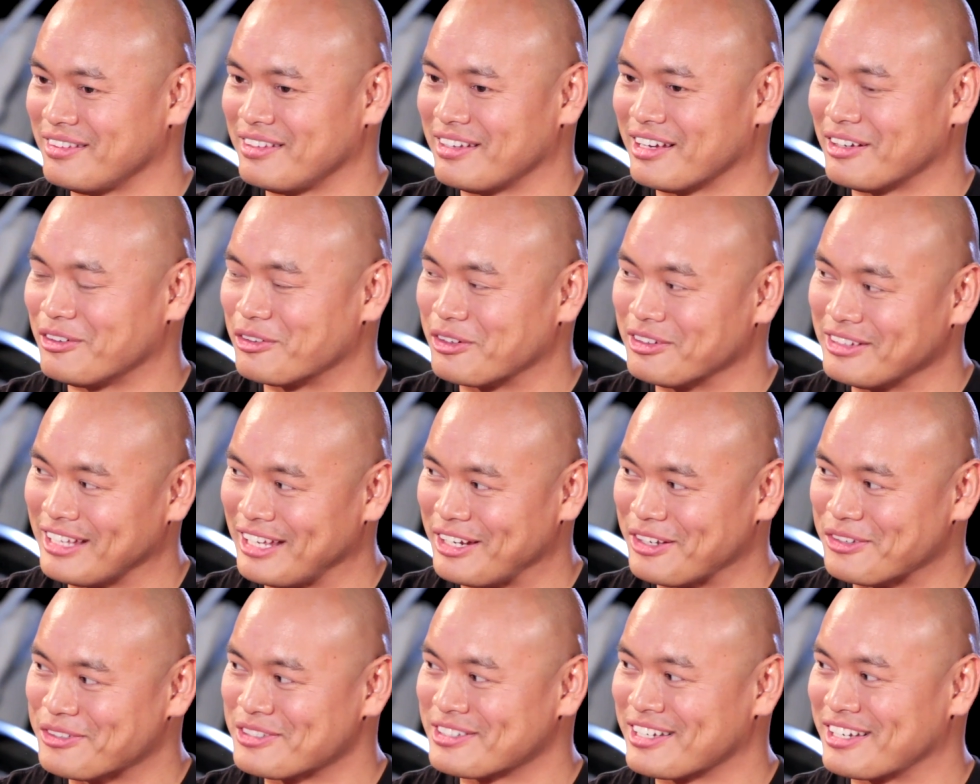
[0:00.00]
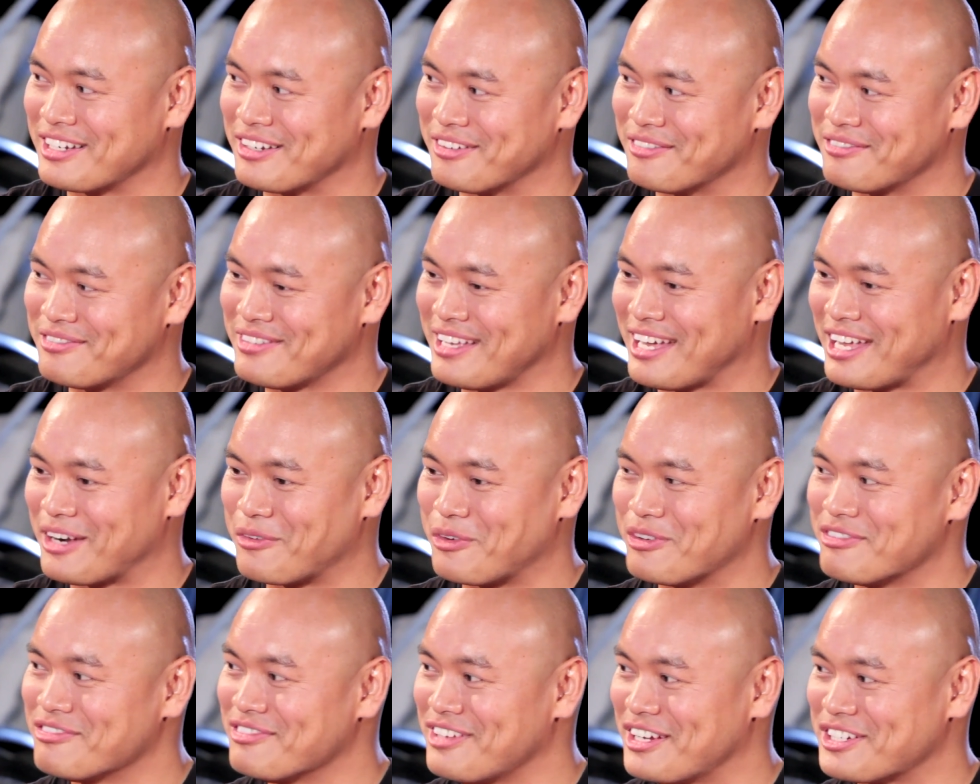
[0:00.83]
the elder ladies kind of had a
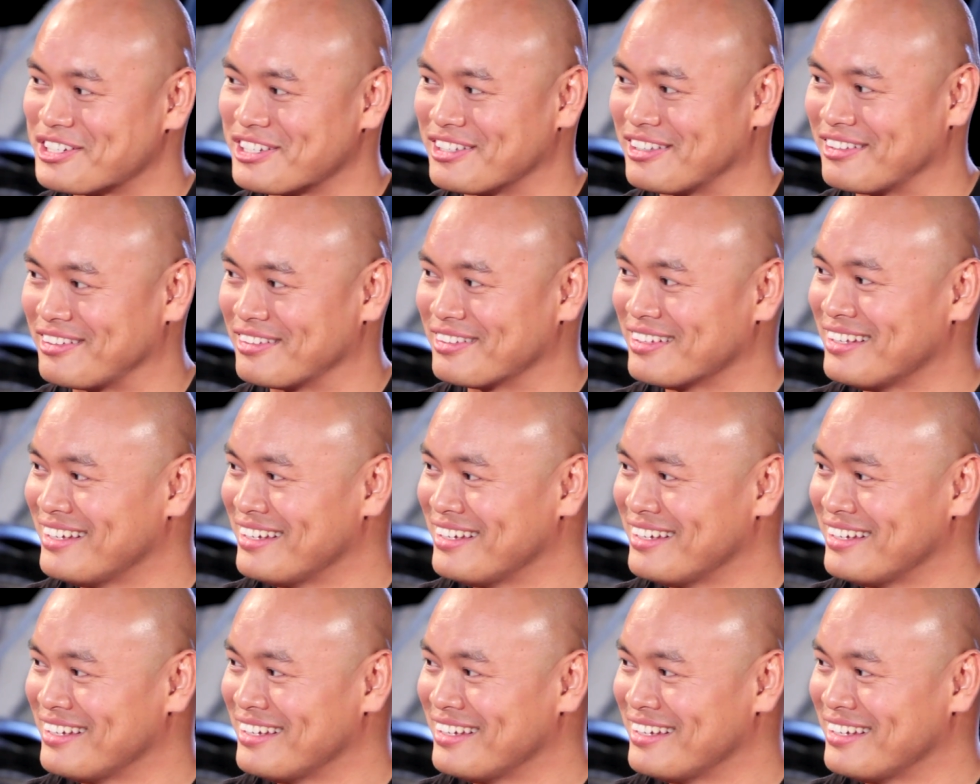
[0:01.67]
reflection,